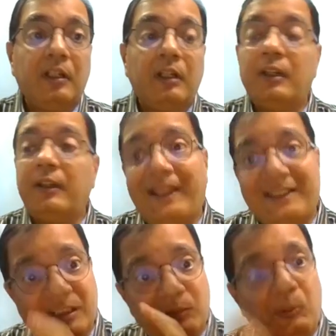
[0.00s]

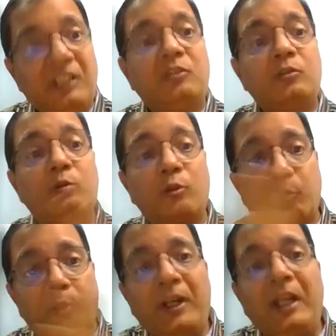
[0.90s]
SMEs
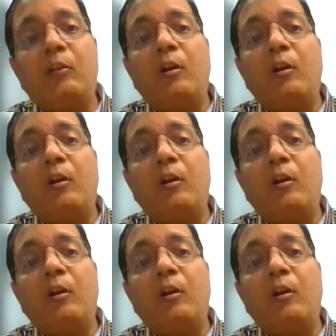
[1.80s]
could provide